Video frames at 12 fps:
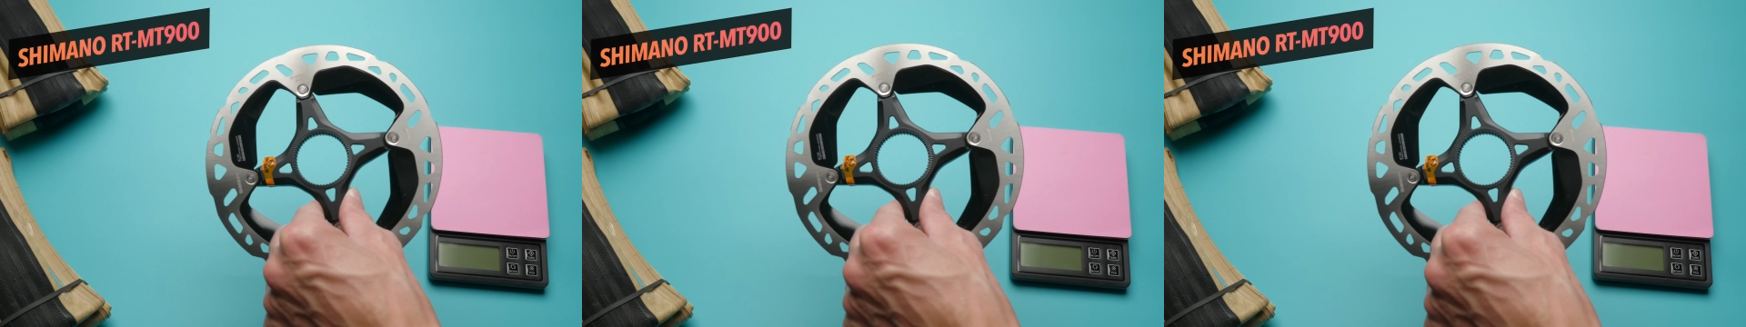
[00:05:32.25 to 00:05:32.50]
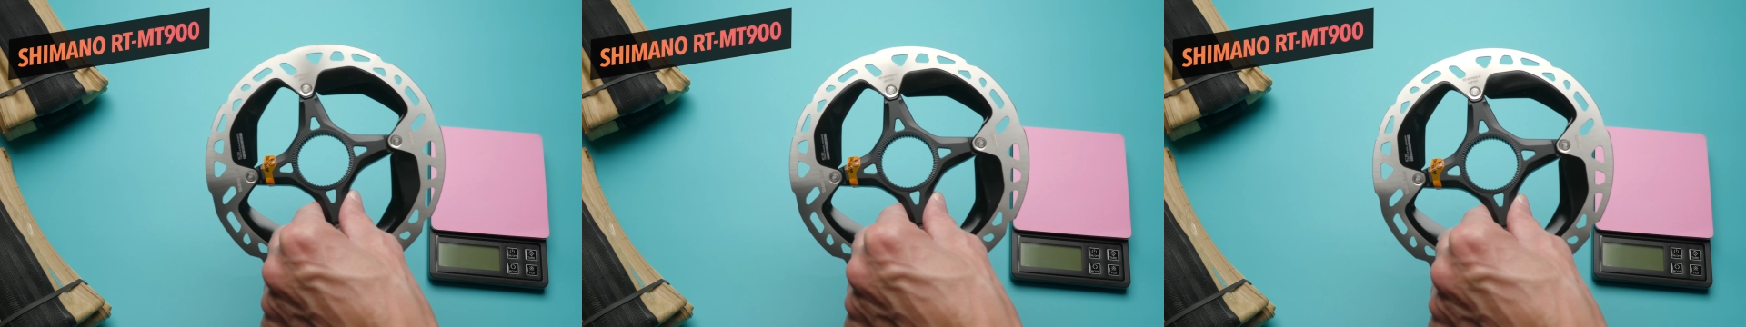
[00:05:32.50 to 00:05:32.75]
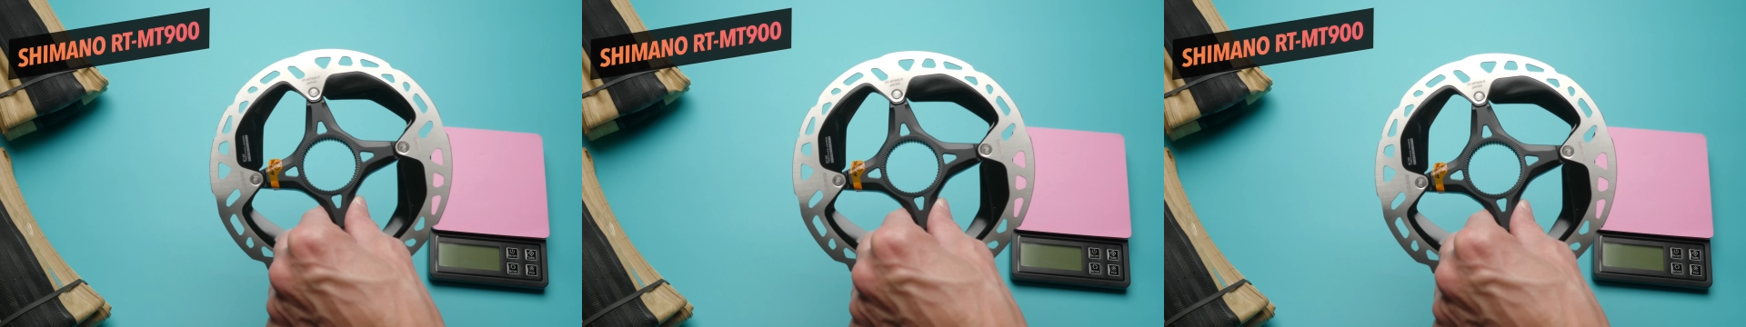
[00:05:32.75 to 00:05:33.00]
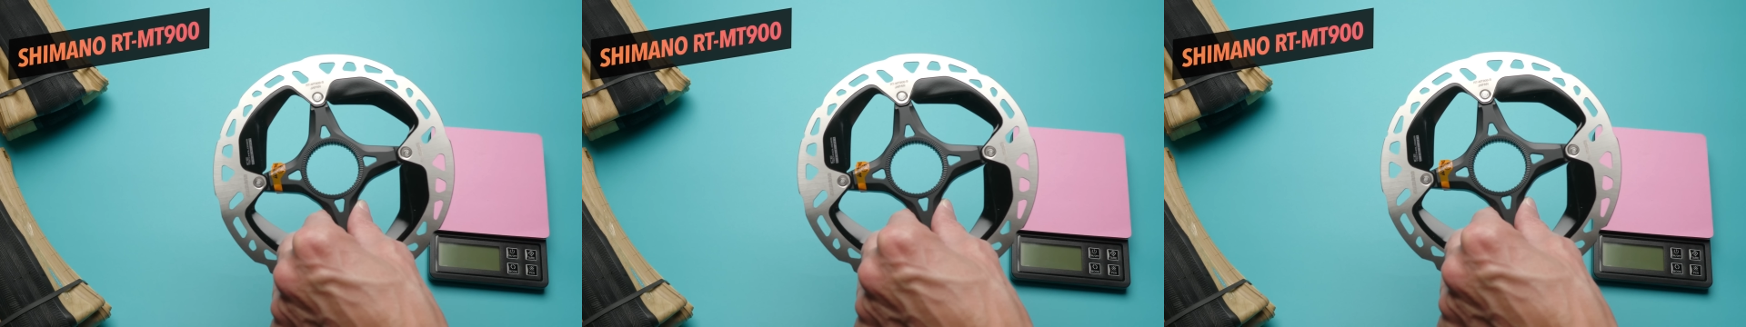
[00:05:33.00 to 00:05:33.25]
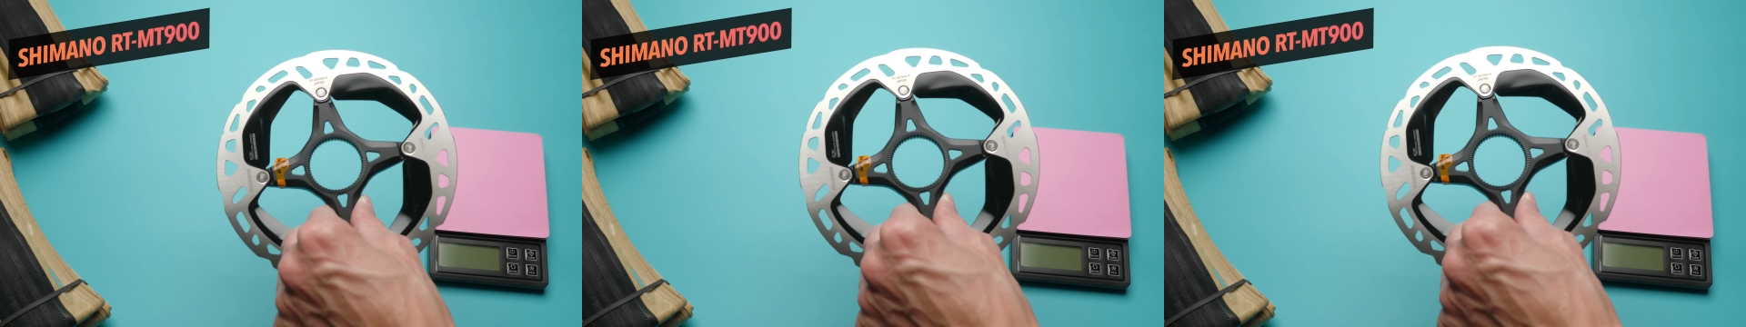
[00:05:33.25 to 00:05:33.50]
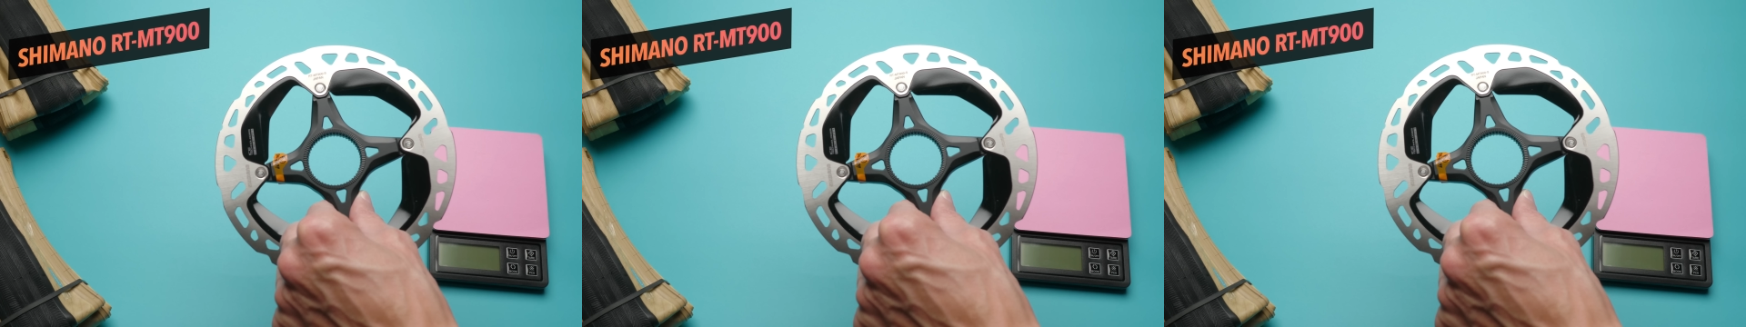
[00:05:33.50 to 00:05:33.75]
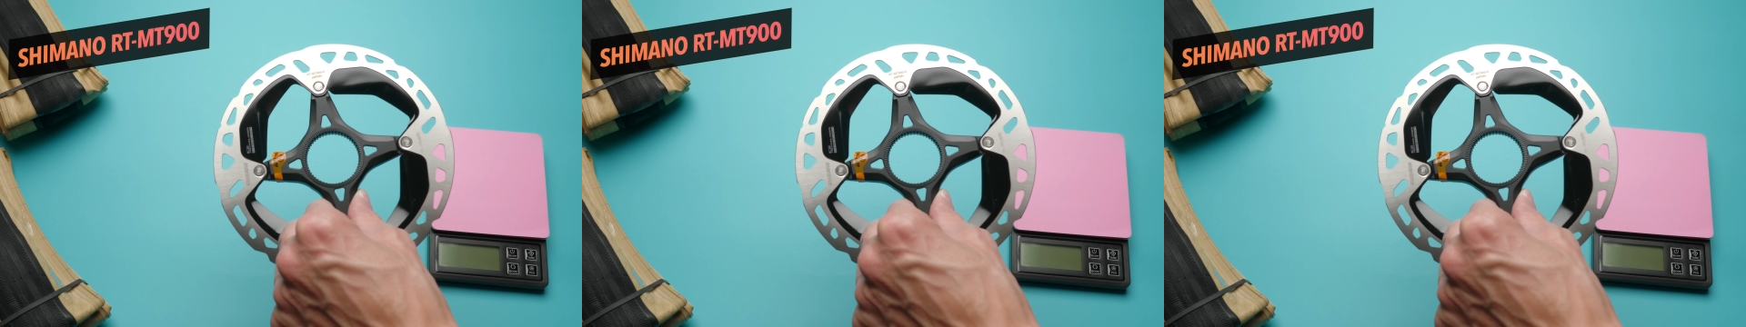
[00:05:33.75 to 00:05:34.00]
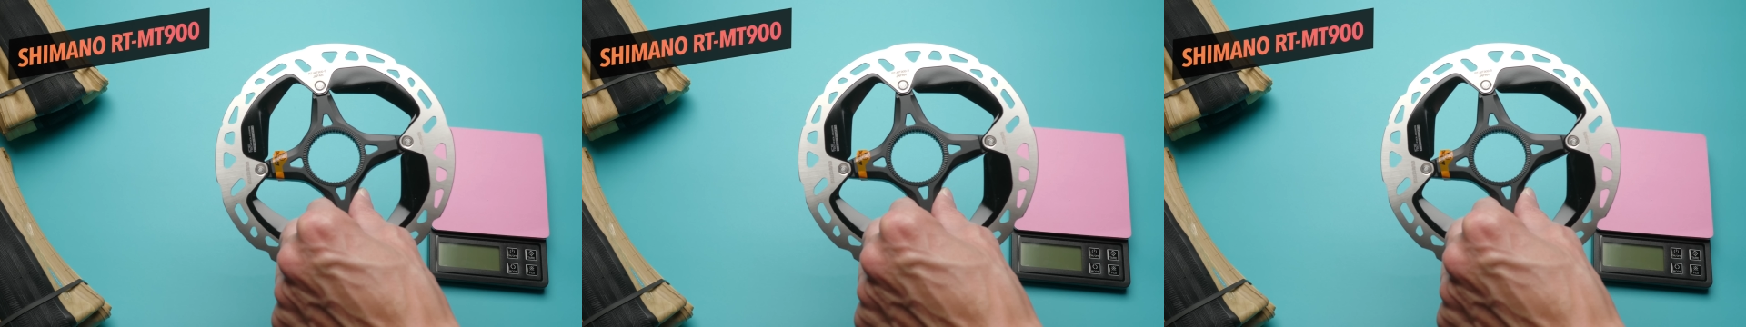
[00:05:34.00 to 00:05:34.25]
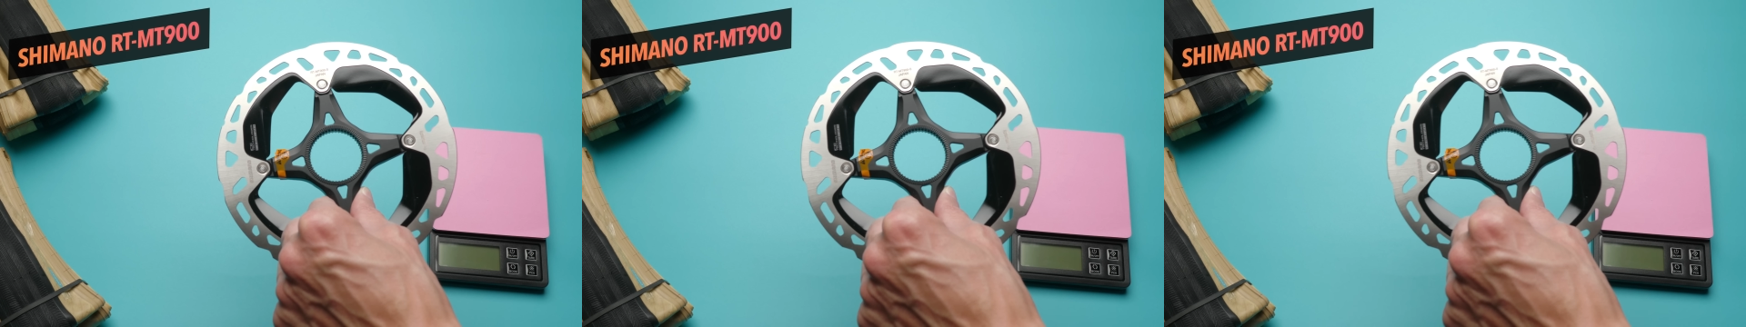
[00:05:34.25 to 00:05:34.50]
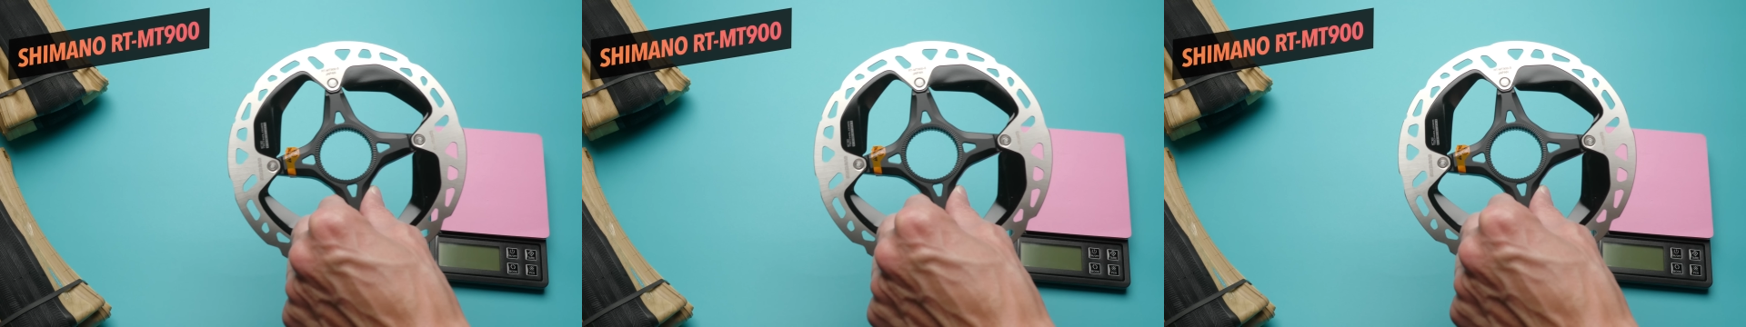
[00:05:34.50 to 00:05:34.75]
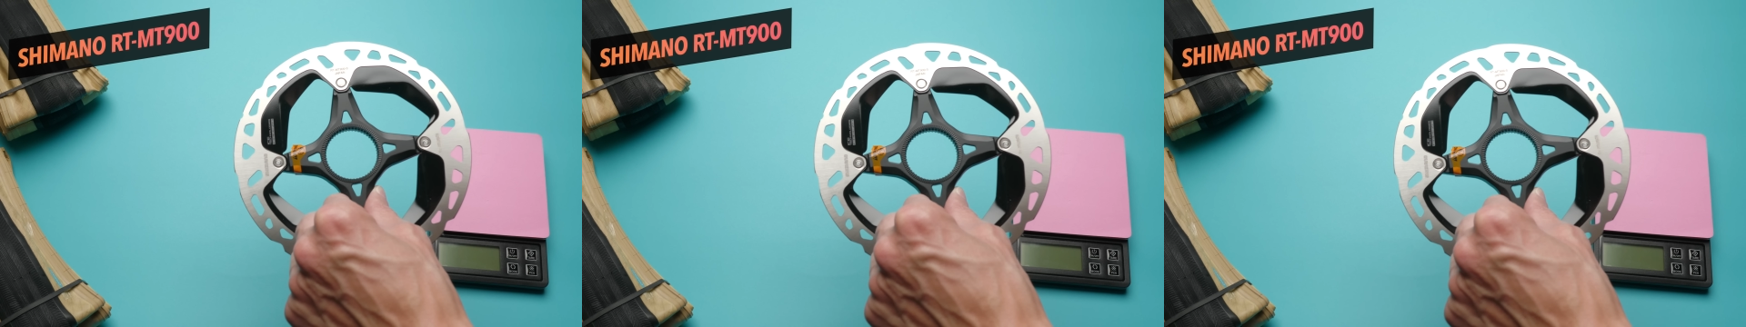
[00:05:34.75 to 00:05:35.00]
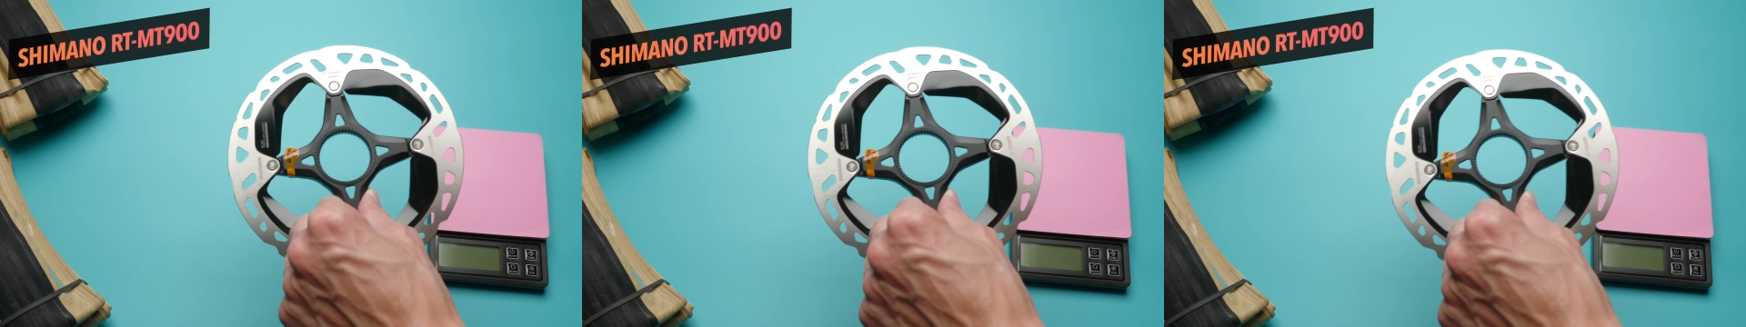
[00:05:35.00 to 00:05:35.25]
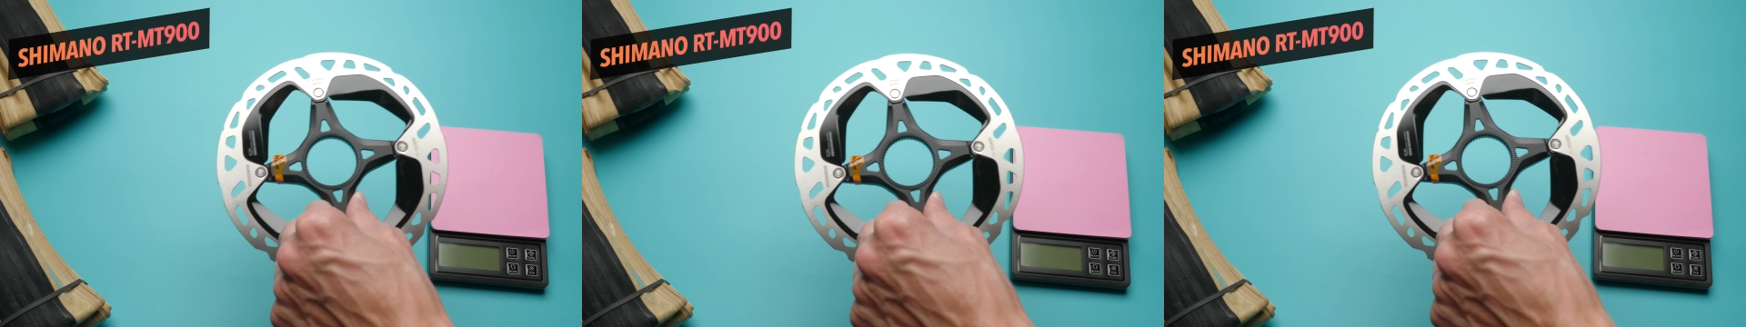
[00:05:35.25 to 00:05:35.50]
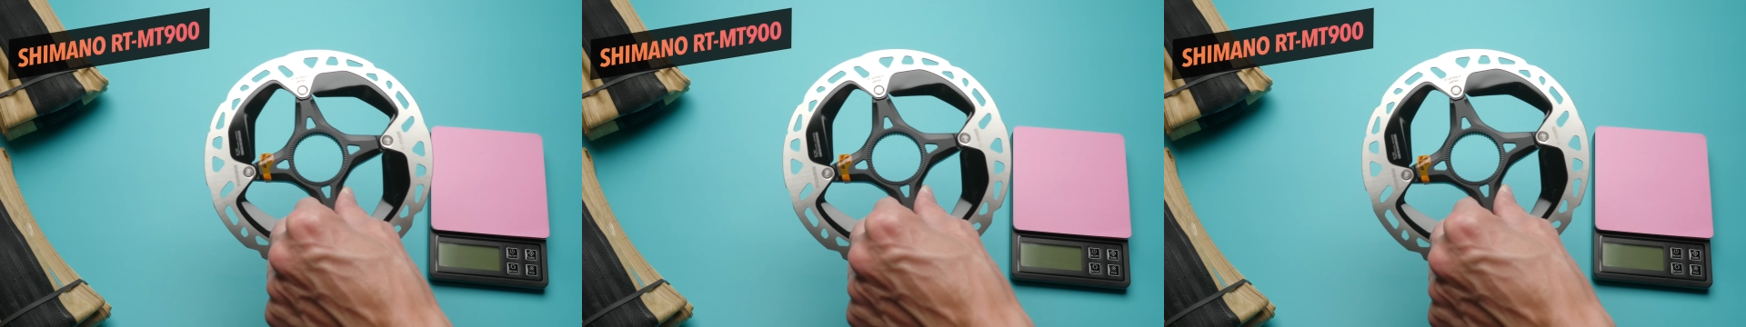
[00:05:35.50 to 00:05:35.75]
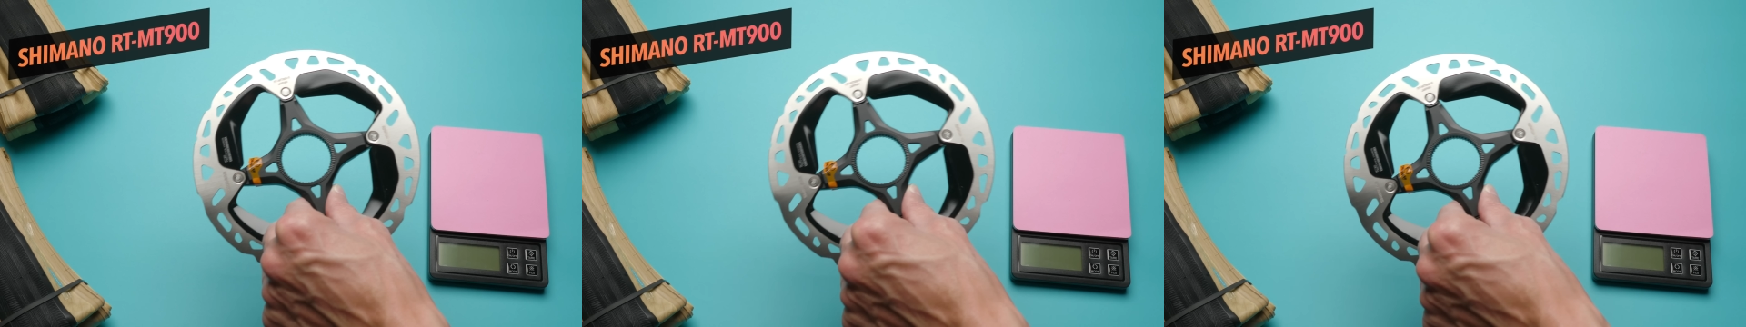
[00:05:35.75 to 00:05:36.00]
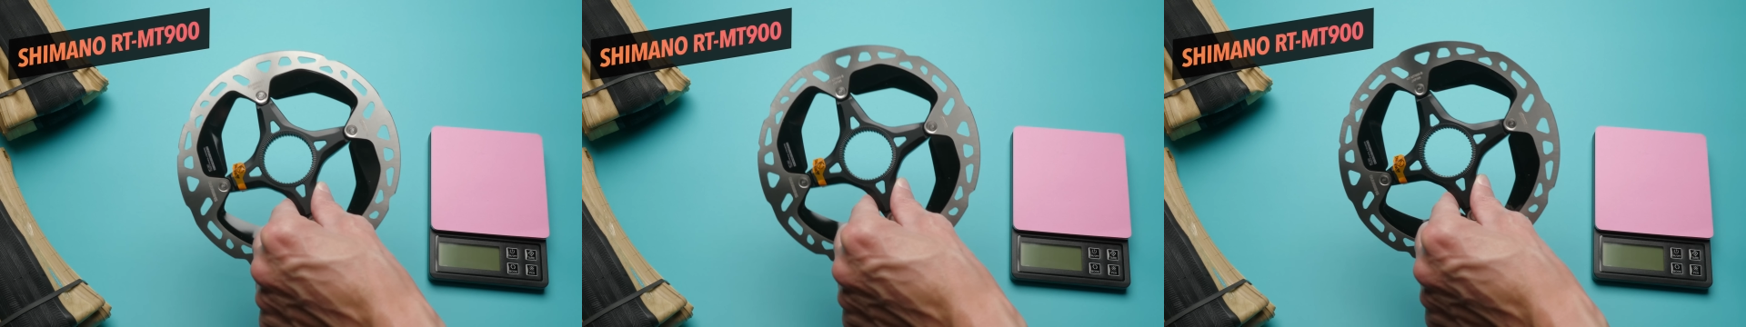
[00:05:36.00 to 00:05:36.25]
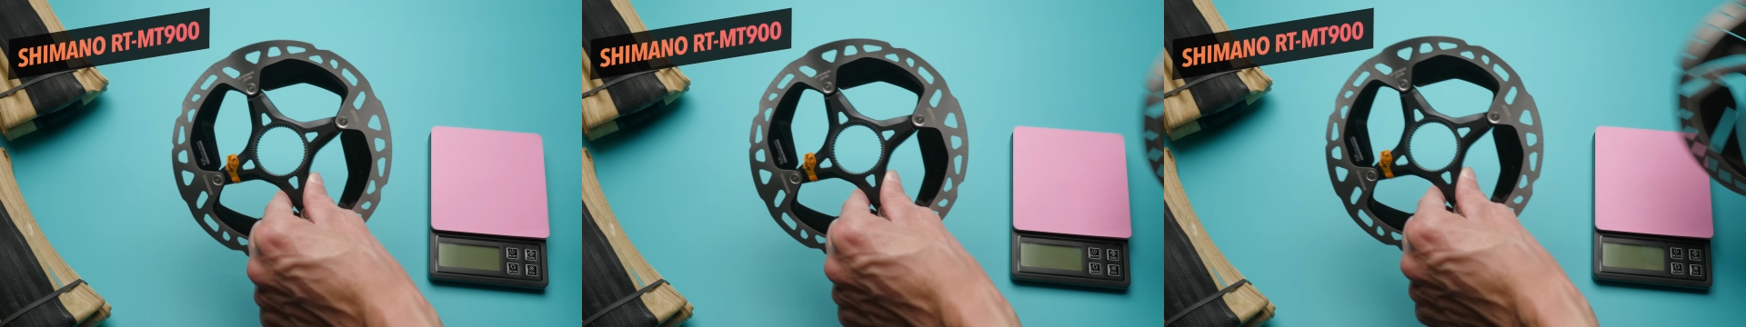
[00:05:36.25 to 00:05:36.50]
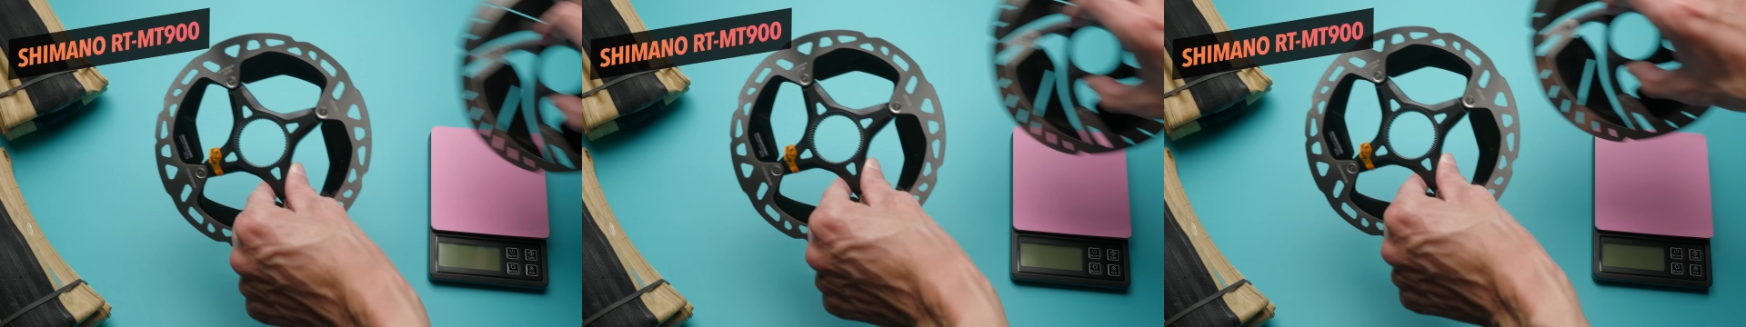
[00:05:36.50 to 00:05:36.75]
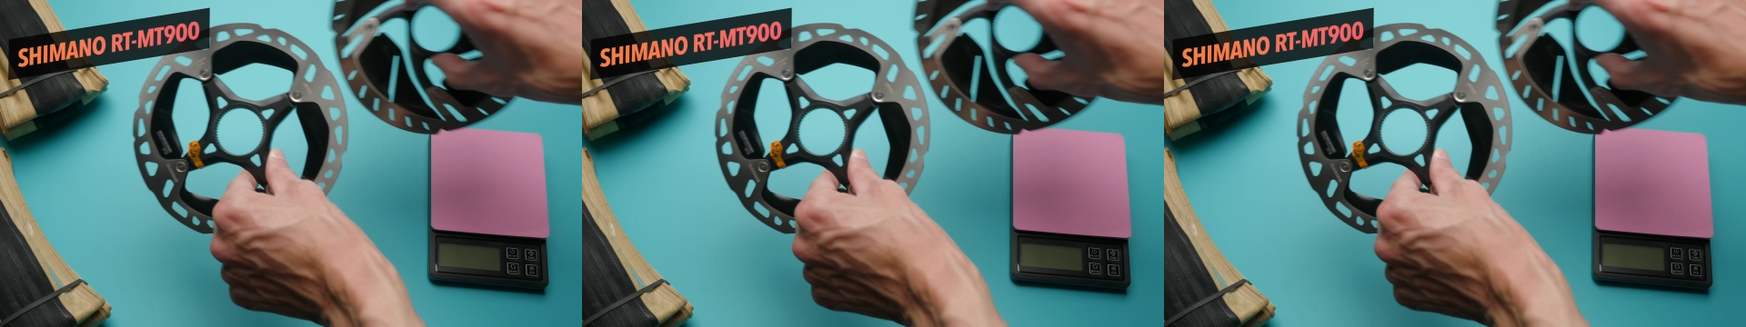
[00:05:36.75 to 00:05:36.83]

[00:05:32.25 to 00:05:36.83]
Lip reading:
[unreadable: no face in view]